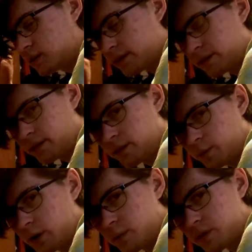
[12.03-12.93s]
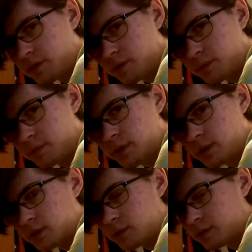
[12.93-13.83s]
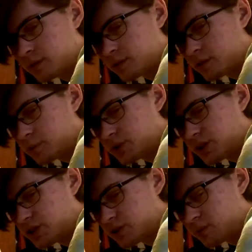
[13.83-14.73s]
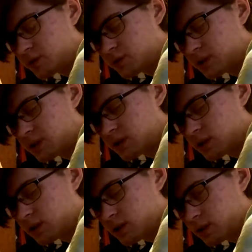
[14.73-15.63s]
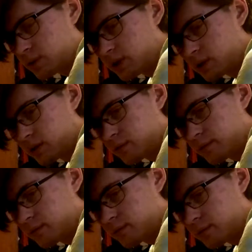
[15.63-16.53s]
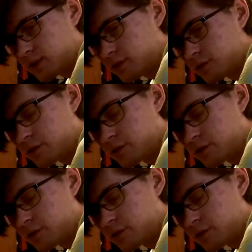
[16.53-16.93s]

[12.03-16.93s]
I think there might have been some misinterpretation between when my sister's